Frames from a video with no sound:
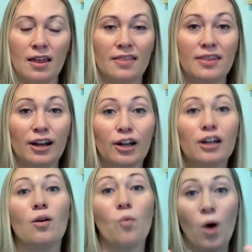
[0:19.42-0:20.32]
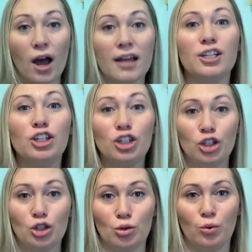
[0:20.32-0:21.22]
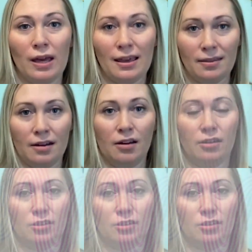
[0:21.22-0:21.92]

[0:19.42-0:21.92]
They're going to want you in their inner